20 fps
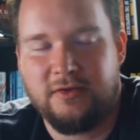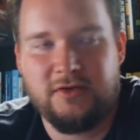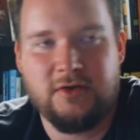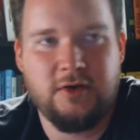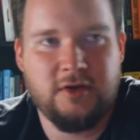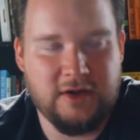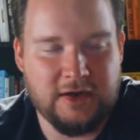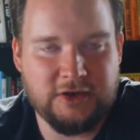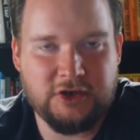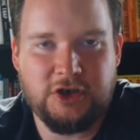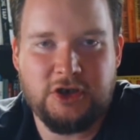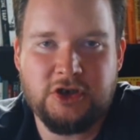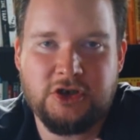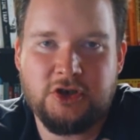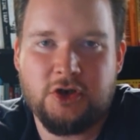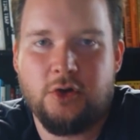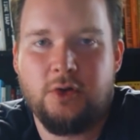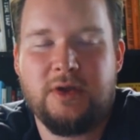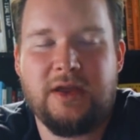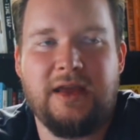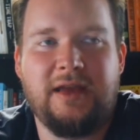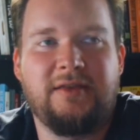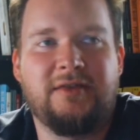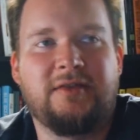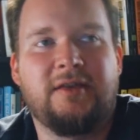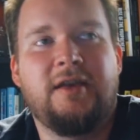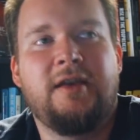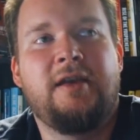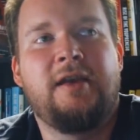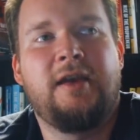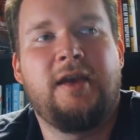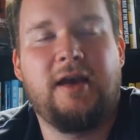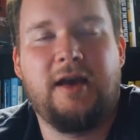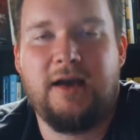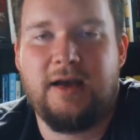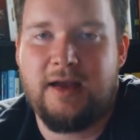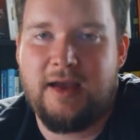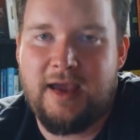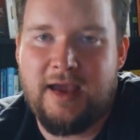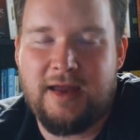So you can actually showcase
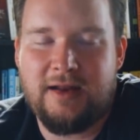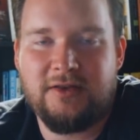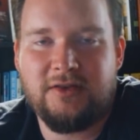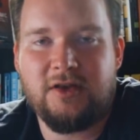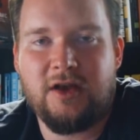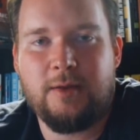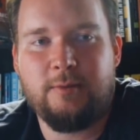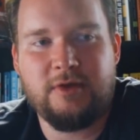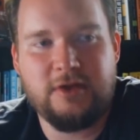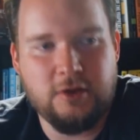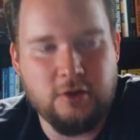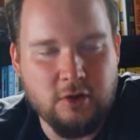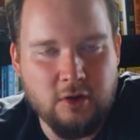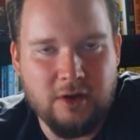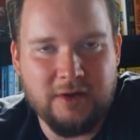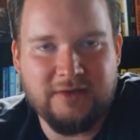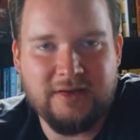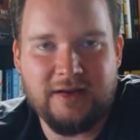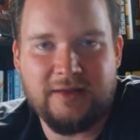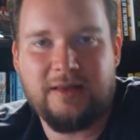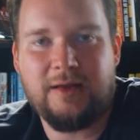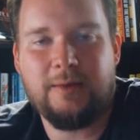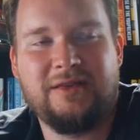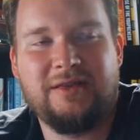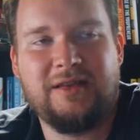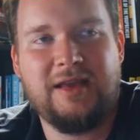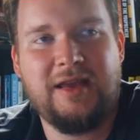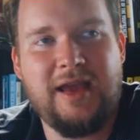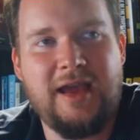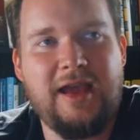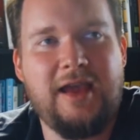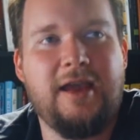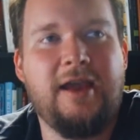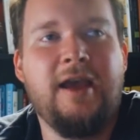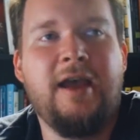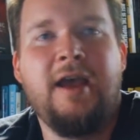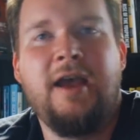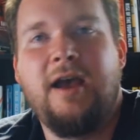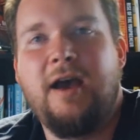ahead of time, like you contact say, hey,